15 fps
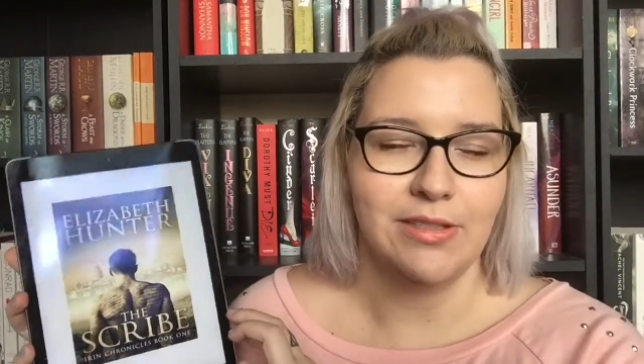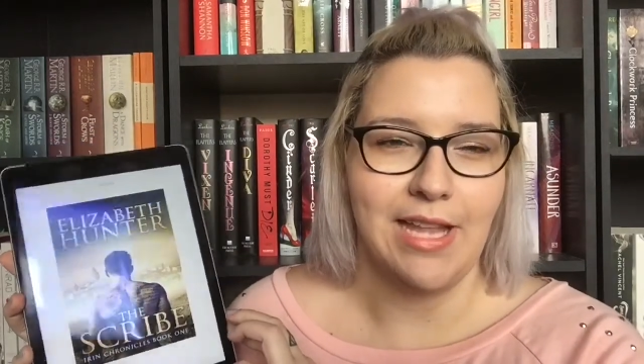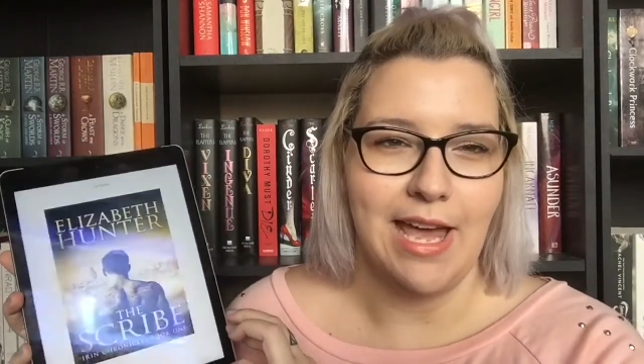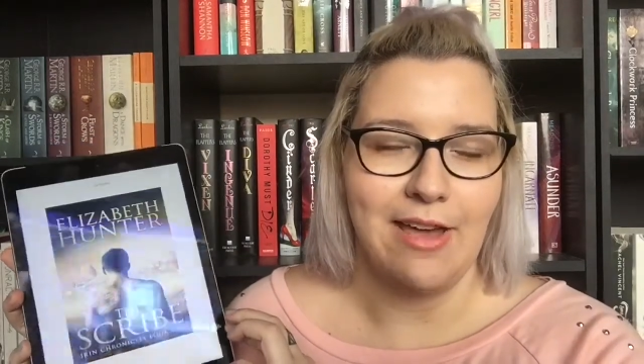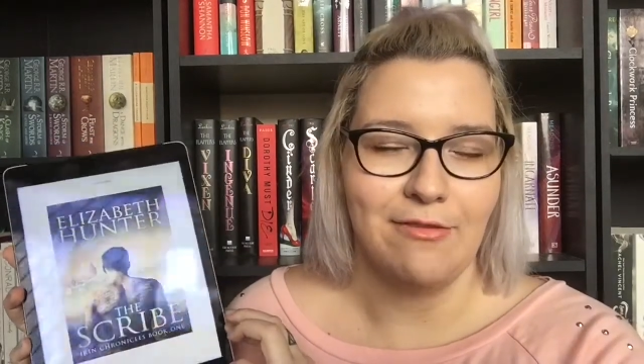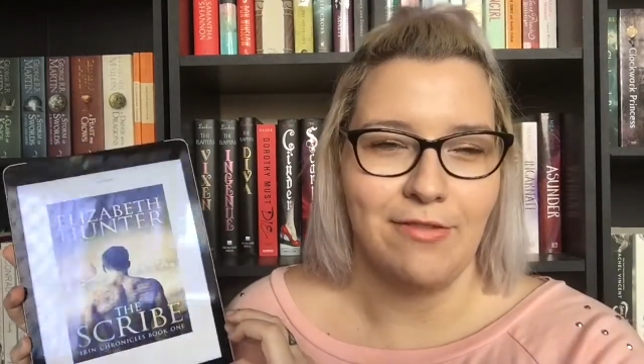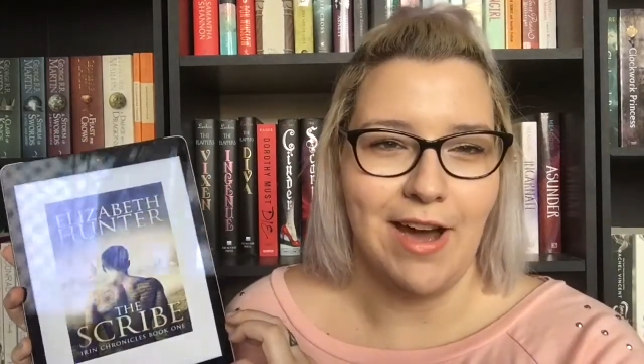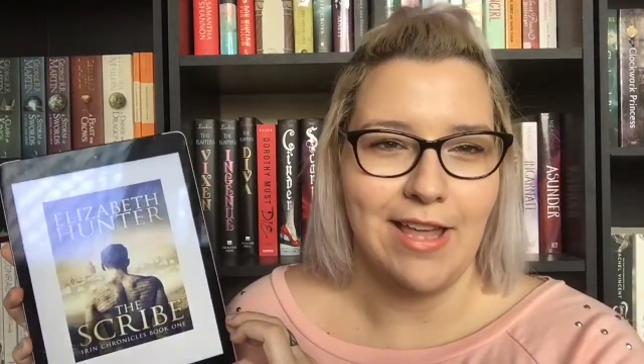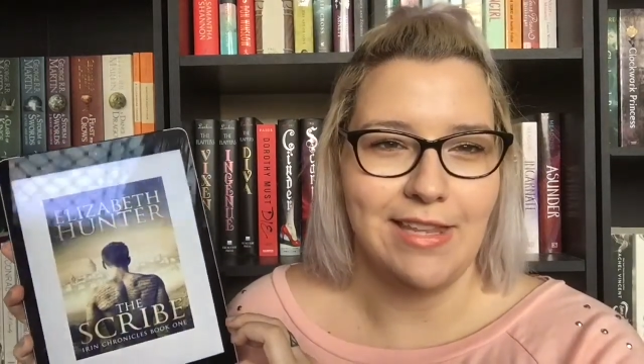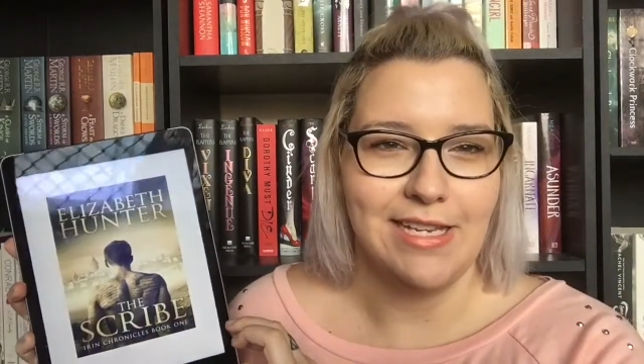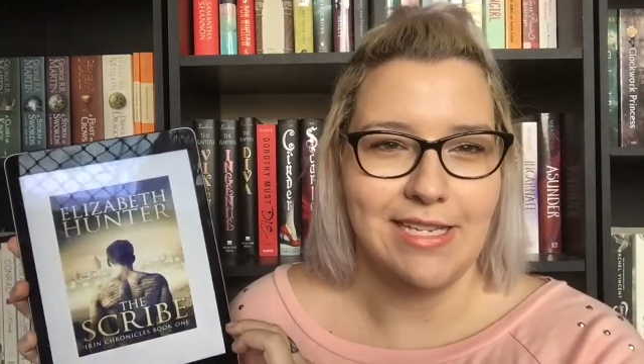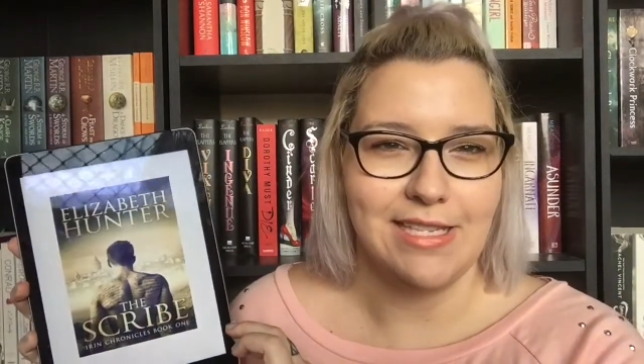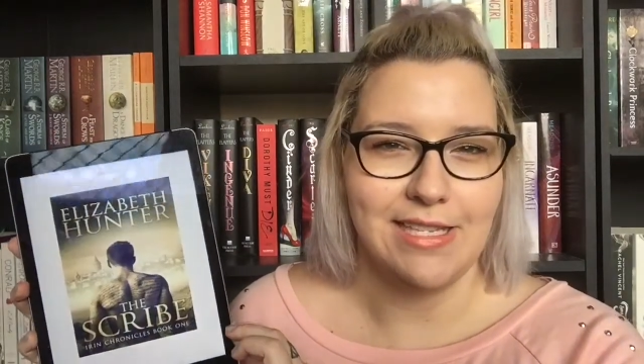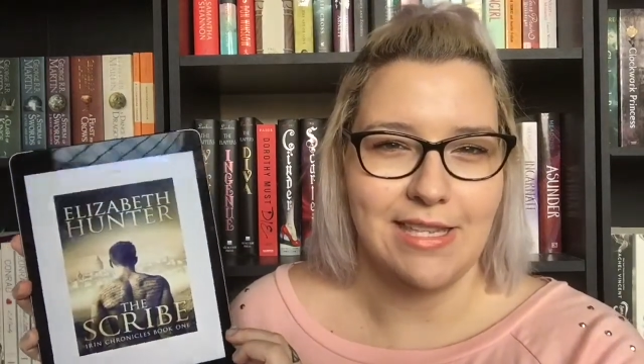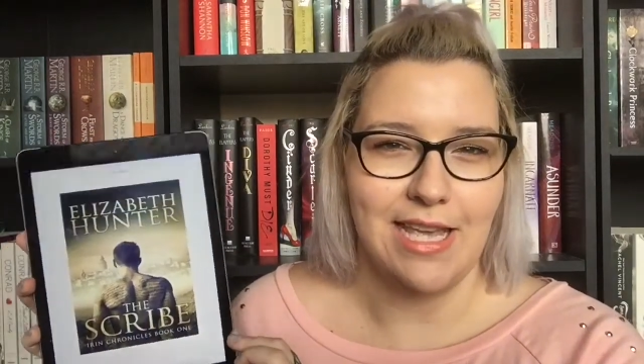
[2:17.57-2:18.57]
They fight
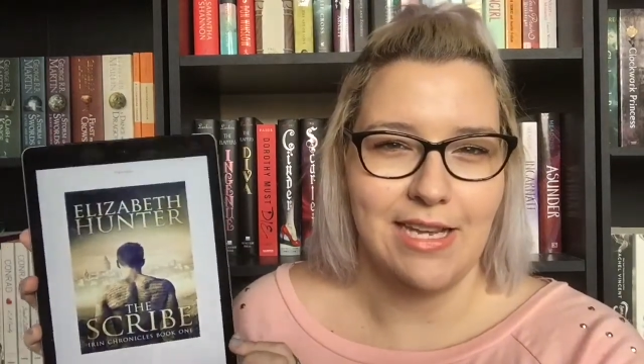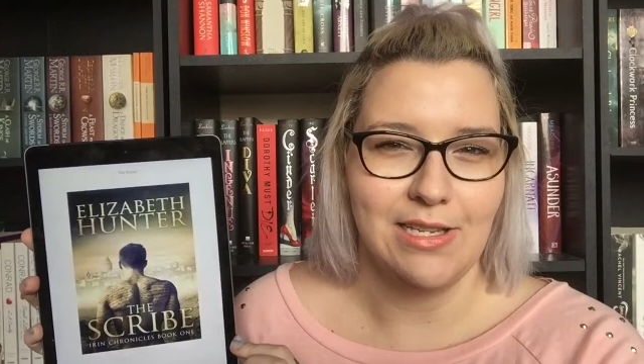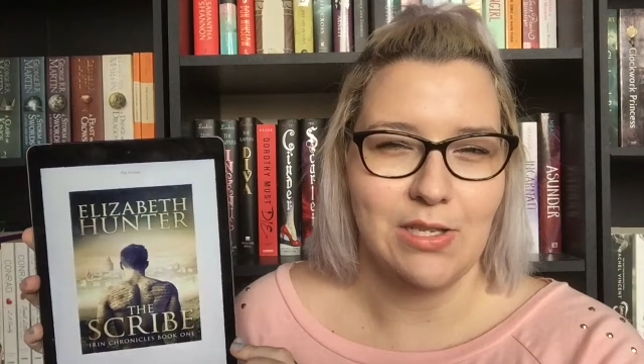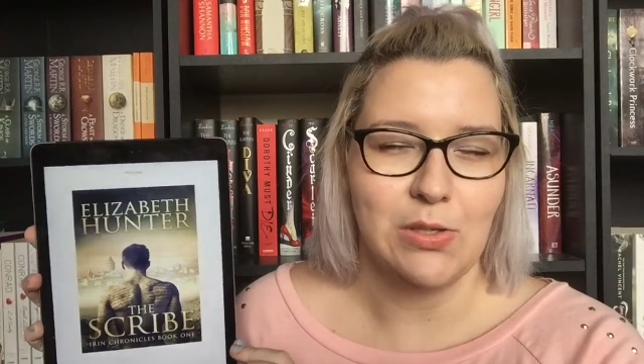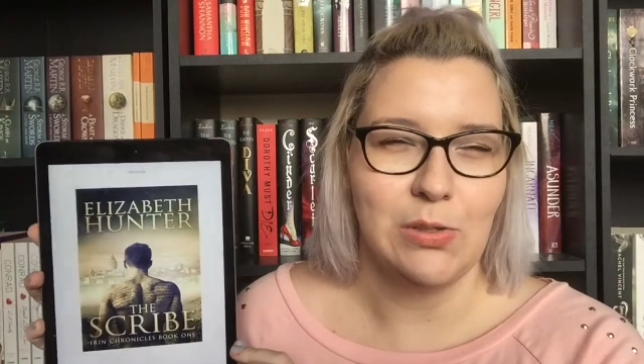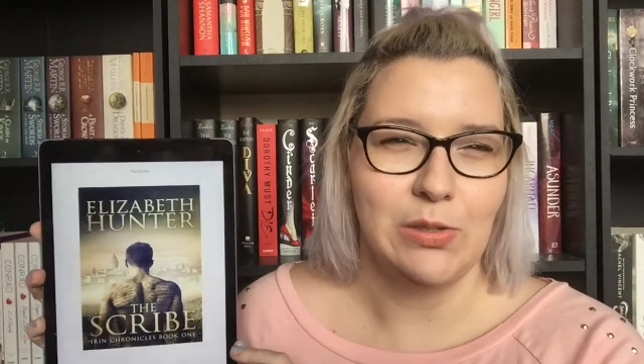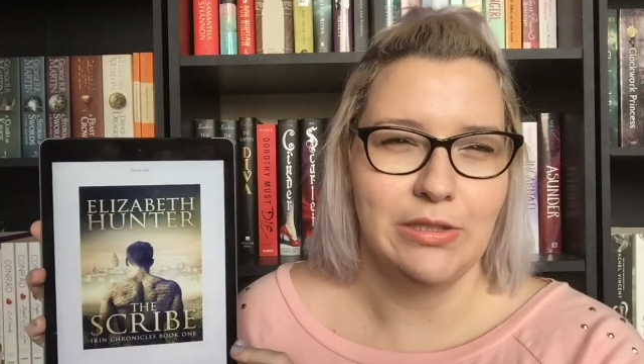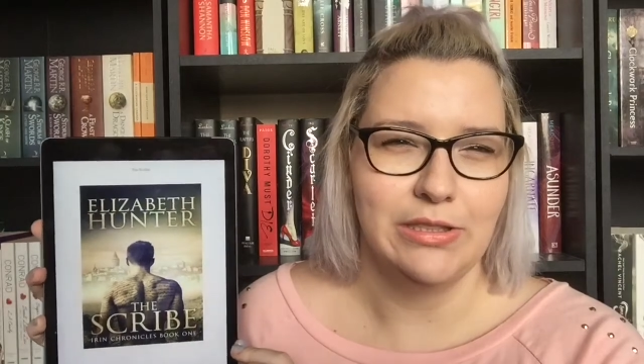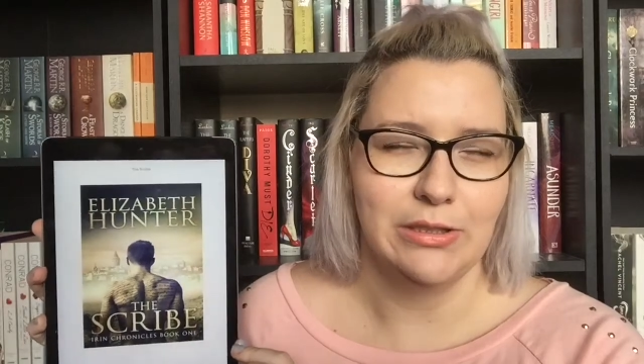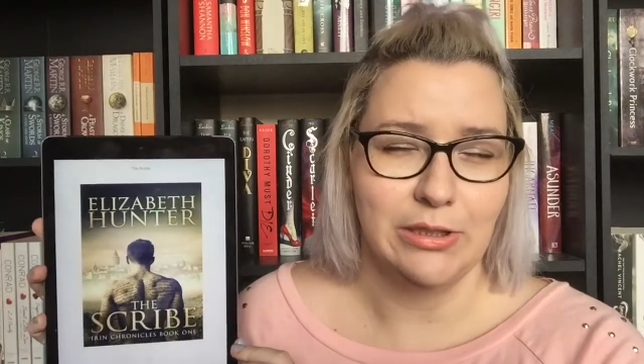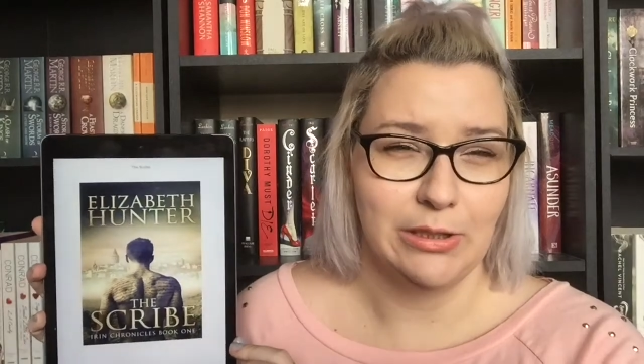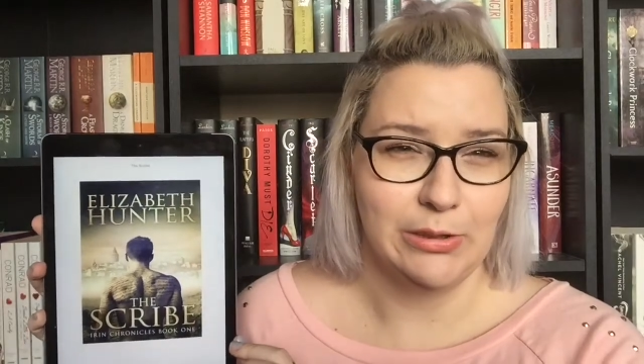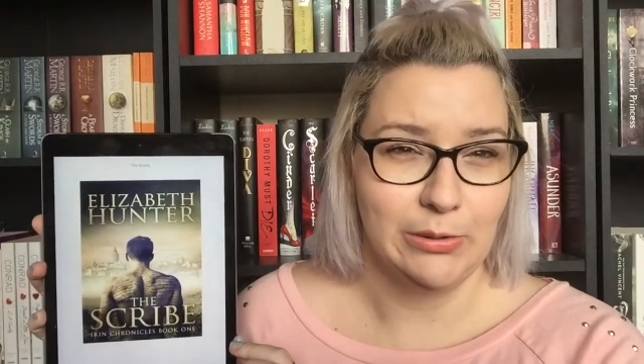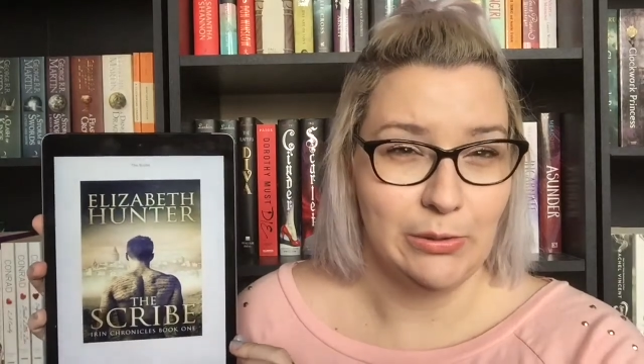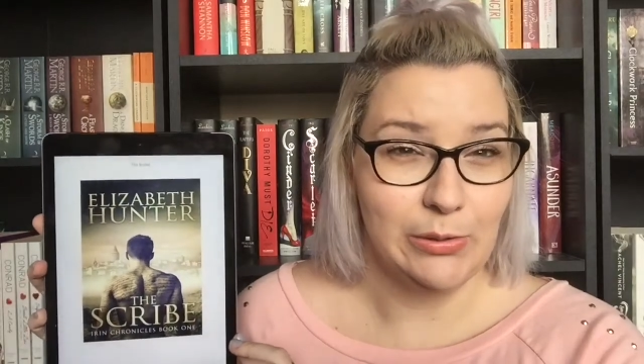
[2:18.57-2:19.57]
these things called the
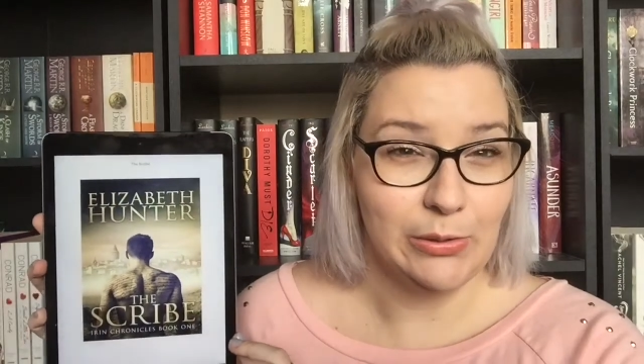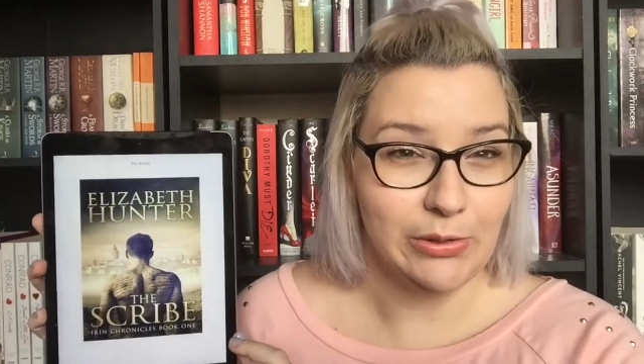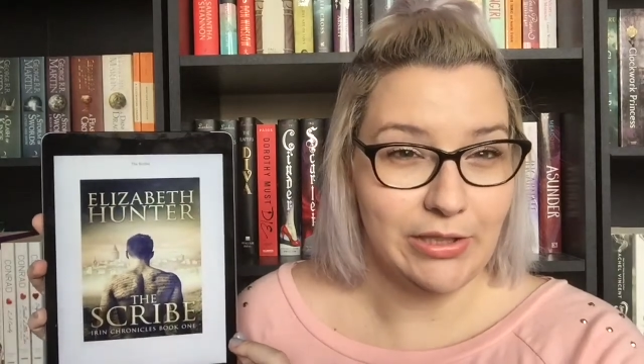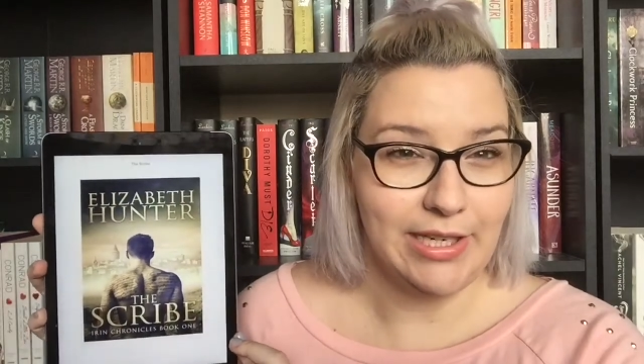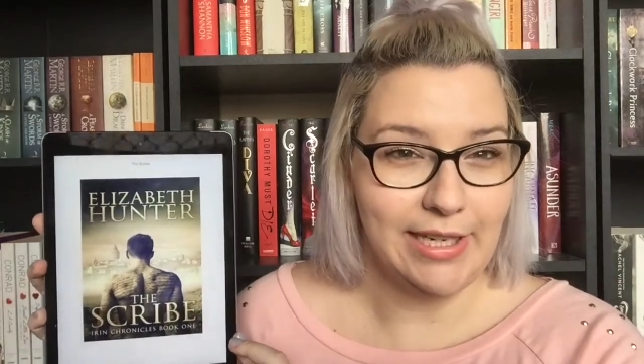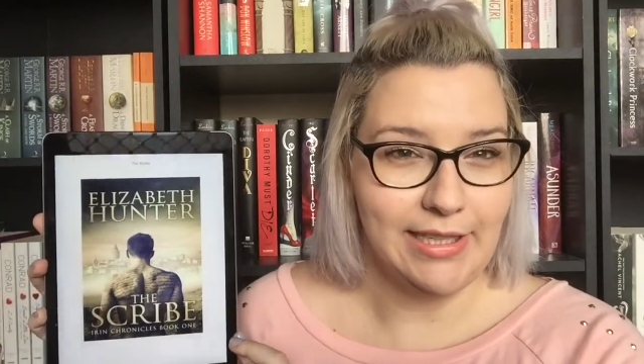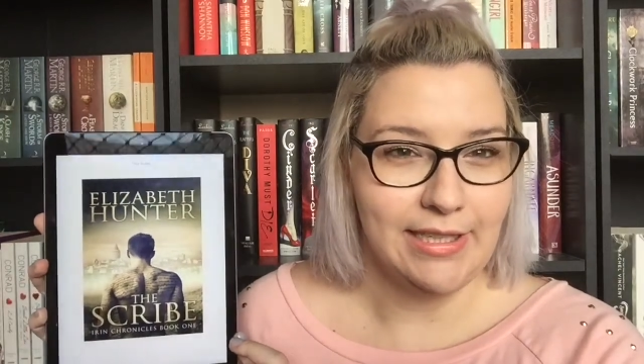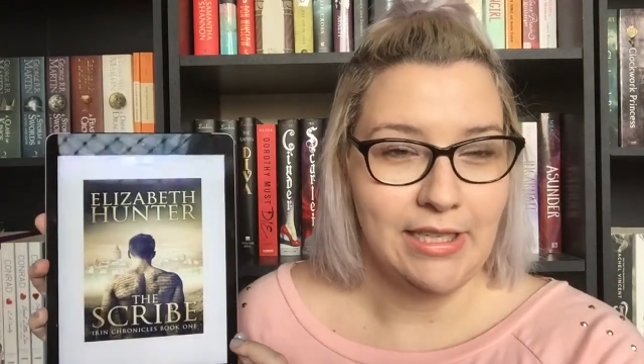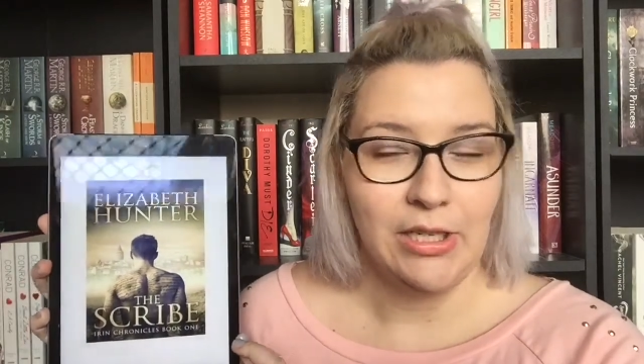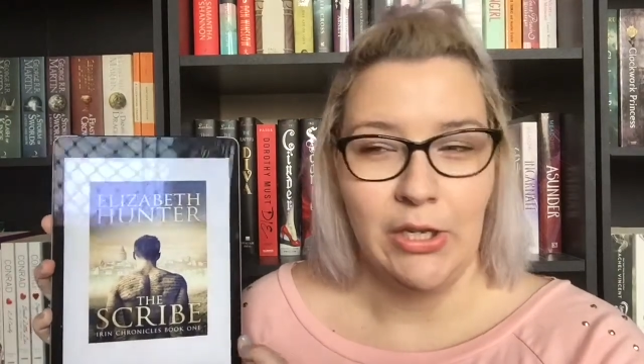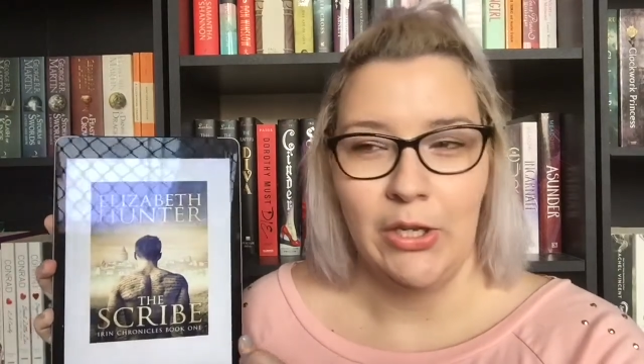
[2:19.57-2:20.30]
Grigori,